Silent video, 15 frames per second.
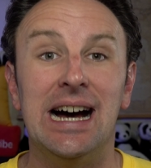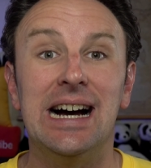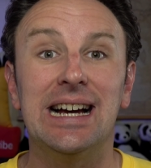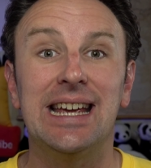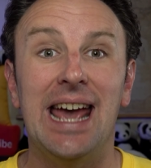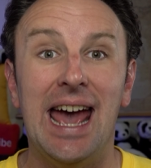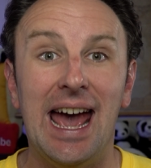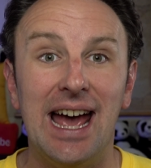A
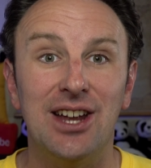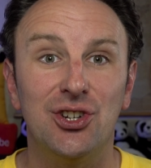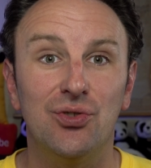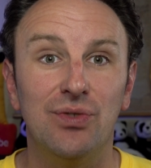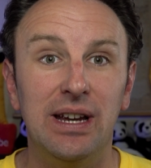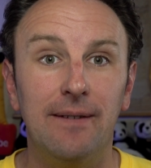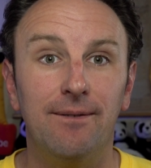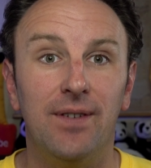cash
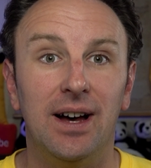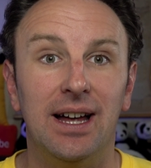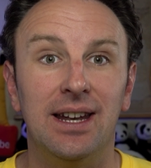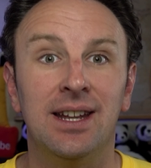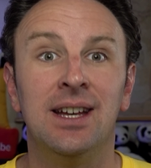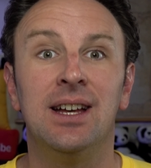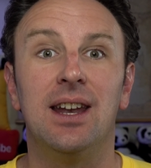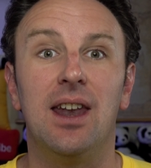refund,
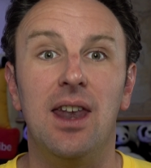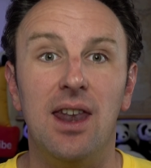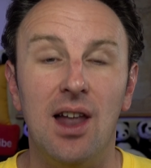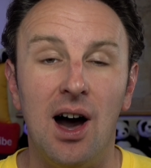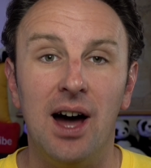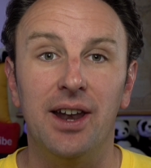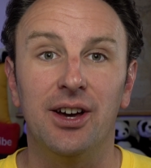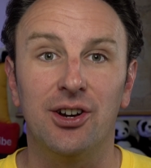
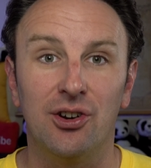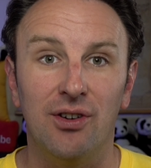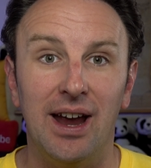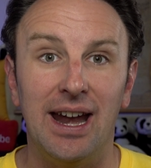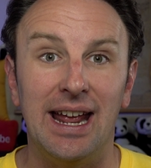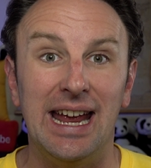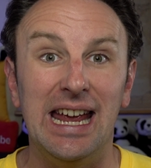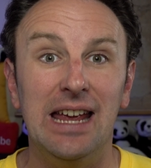not a credit.